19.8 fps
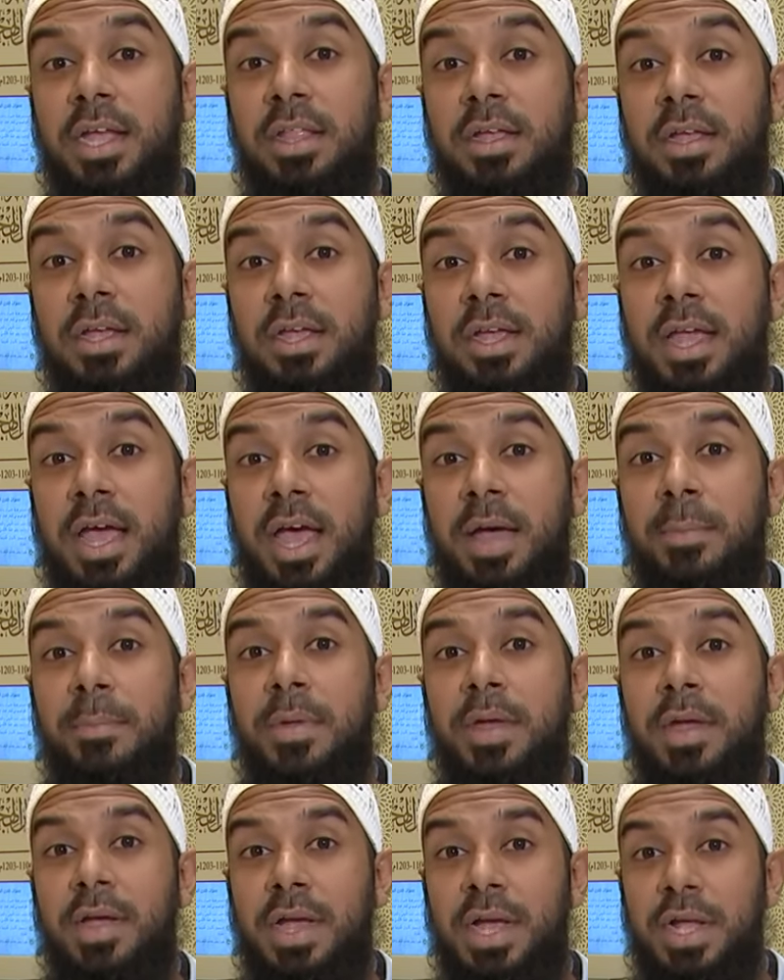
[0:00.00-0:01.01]
in
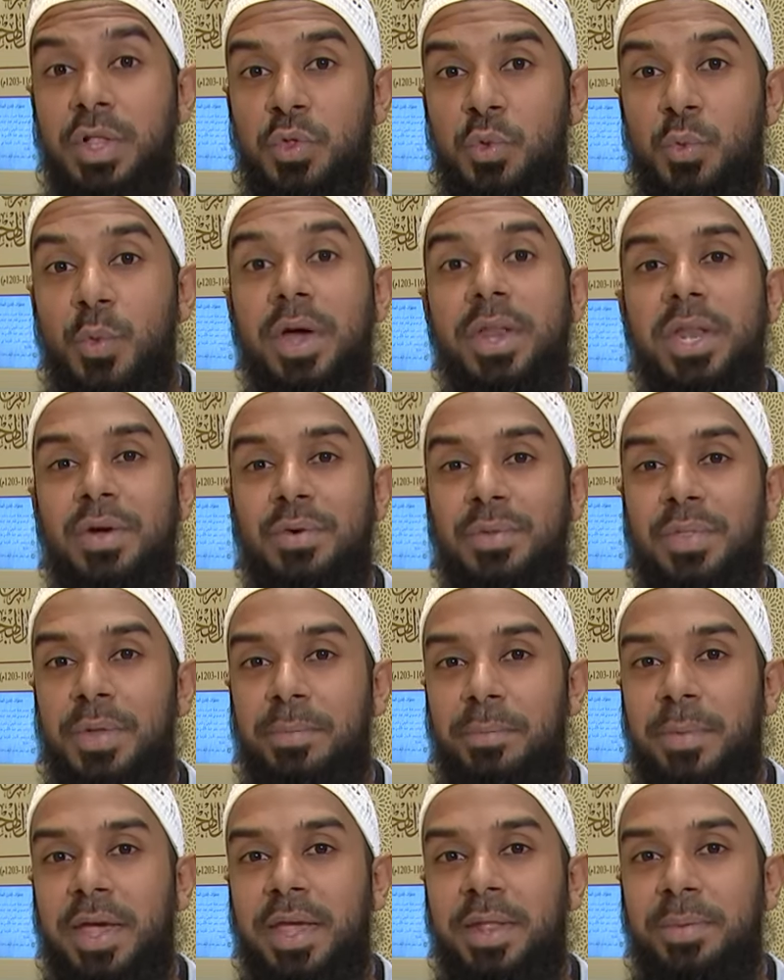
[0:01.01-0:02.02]
Qiyam is one of
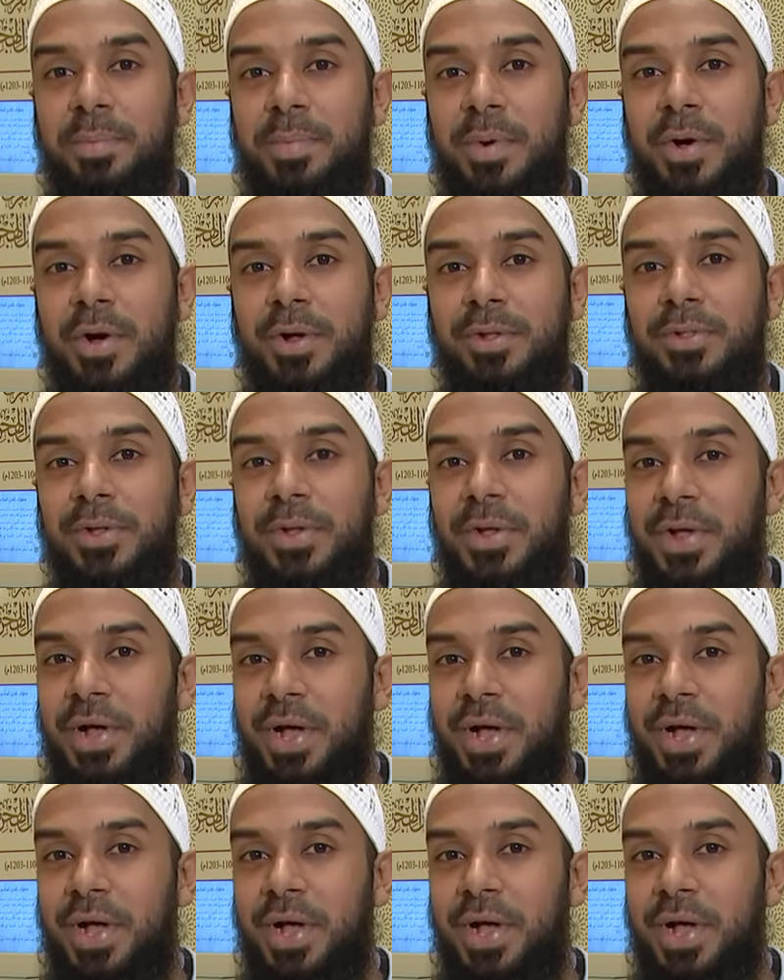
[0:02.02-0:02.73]
the main parts